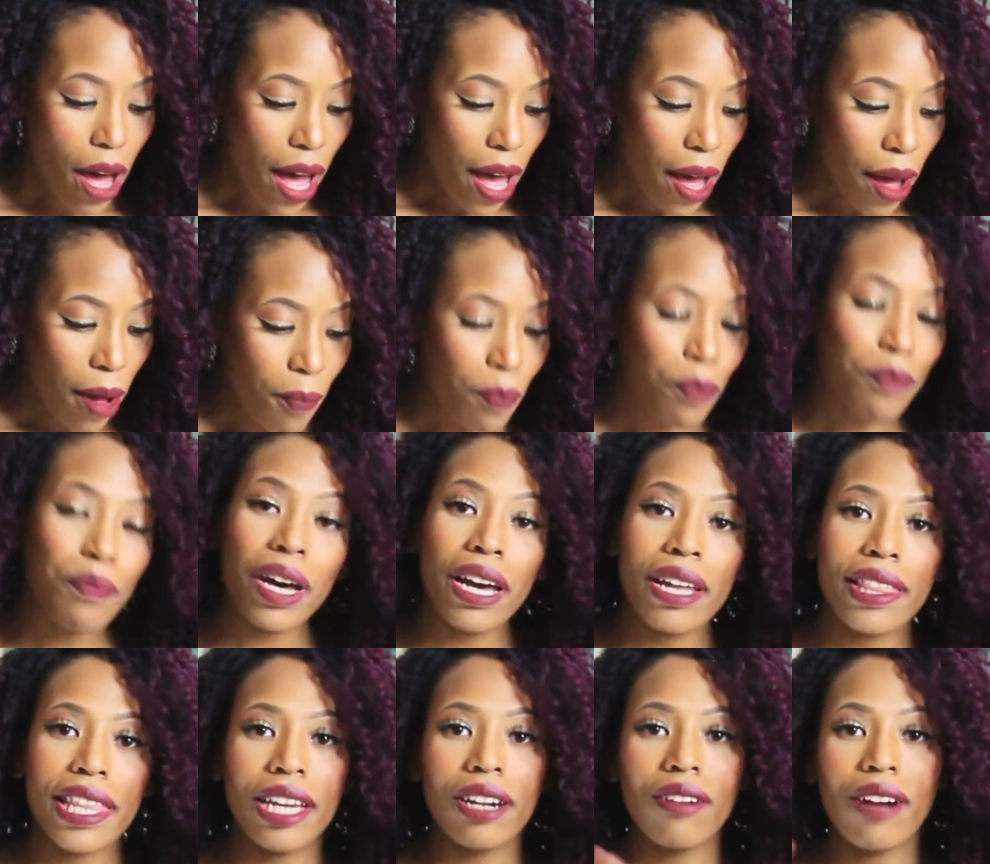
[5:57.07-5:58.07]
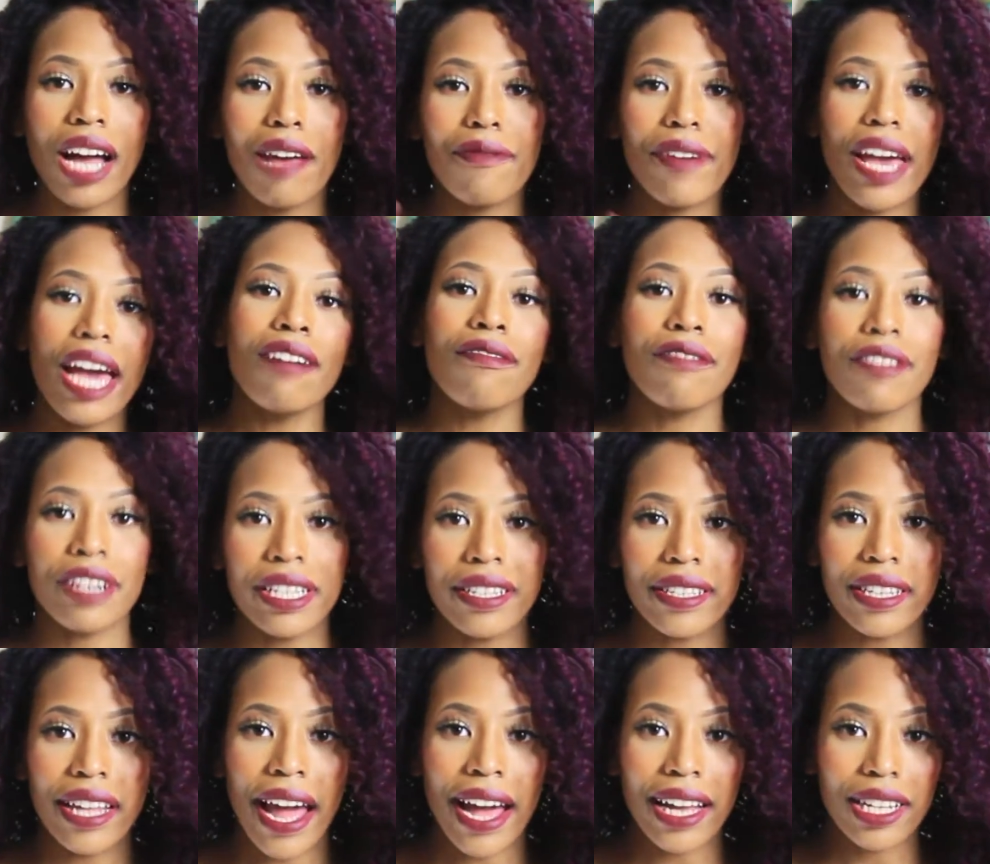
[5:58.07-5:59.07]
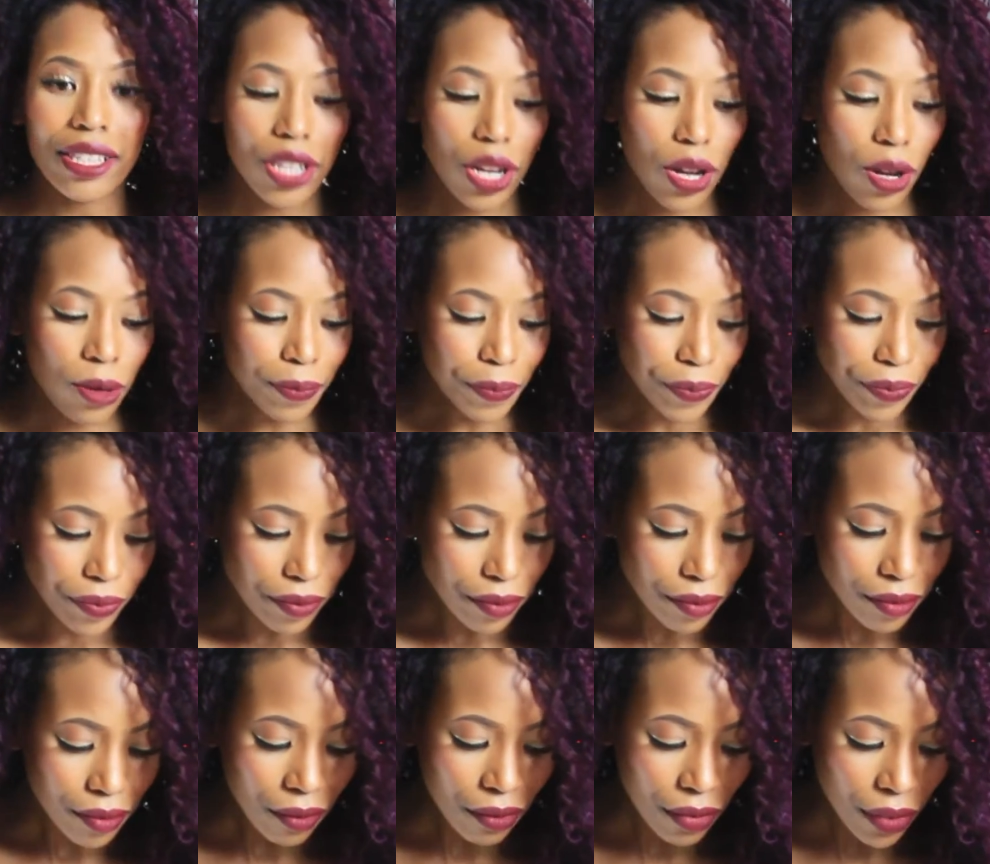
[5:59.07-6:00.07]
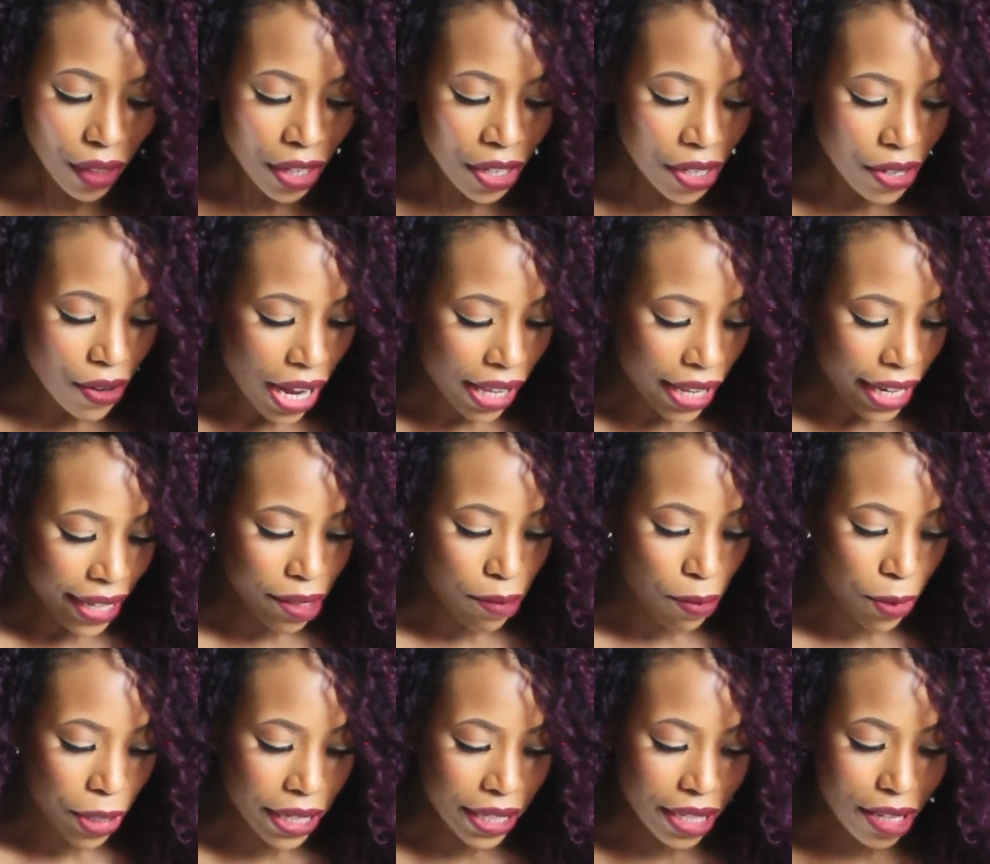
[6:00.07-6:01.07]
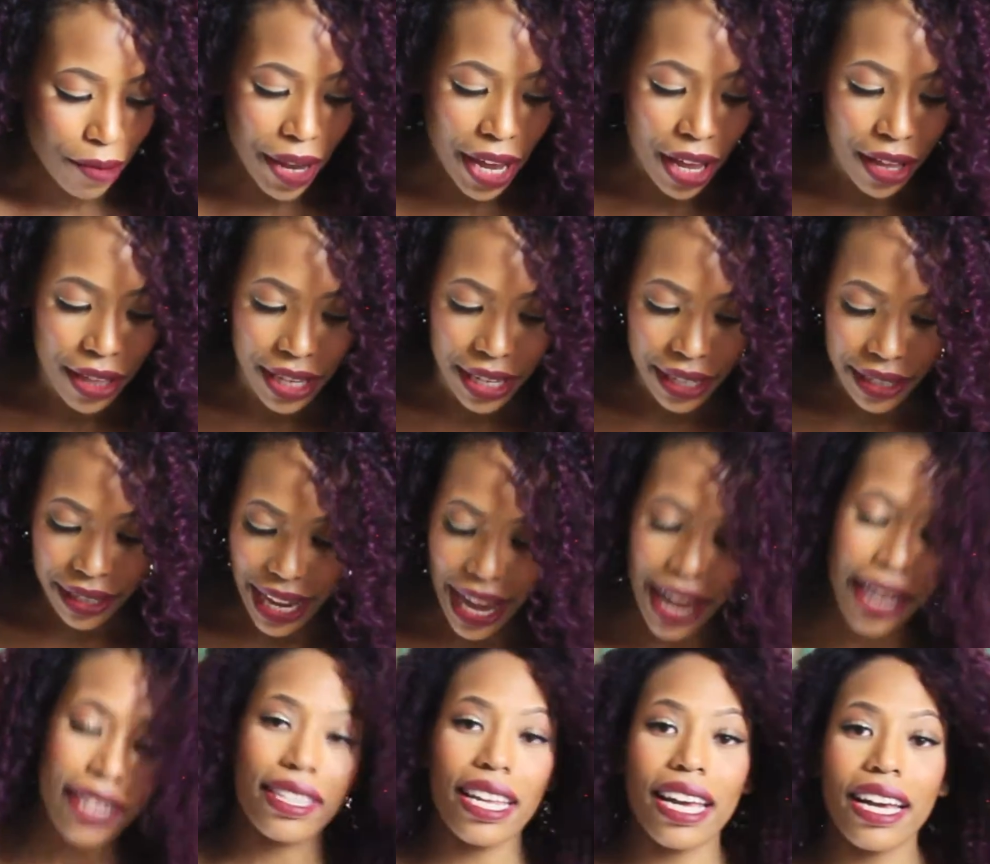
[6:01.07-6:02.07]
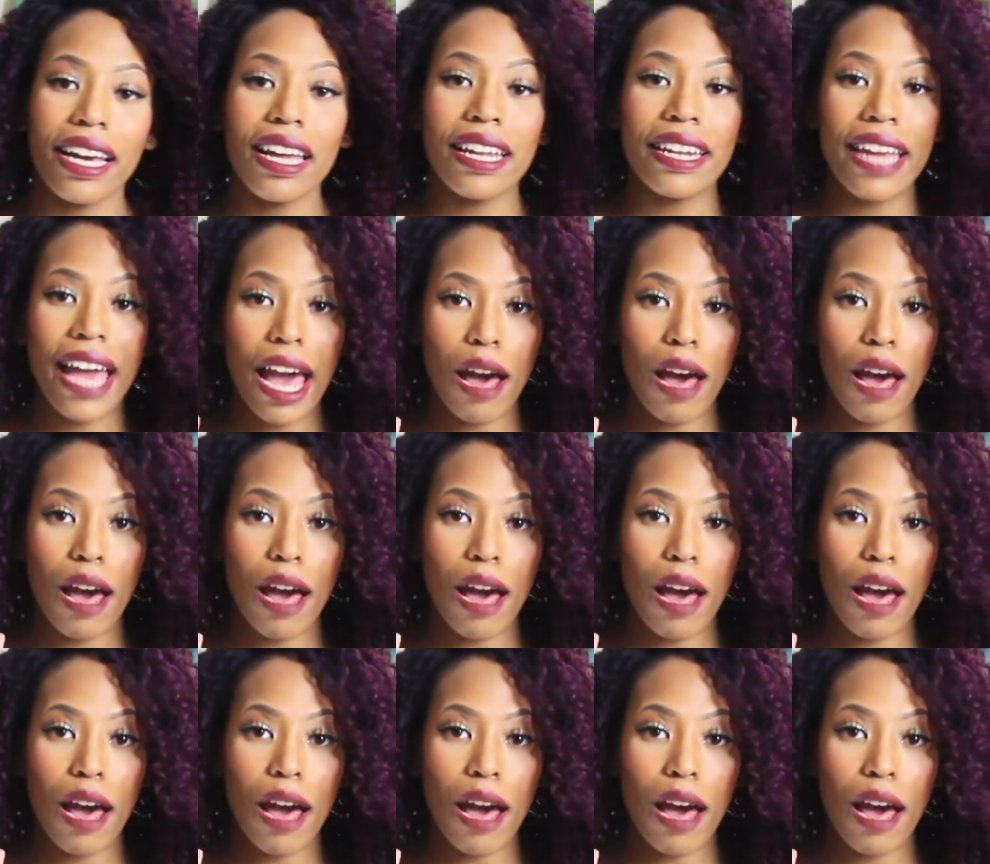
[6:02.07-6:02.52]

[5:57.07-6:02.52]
but they don't have every snack. So, you know, I like to bring some healthy snacks like an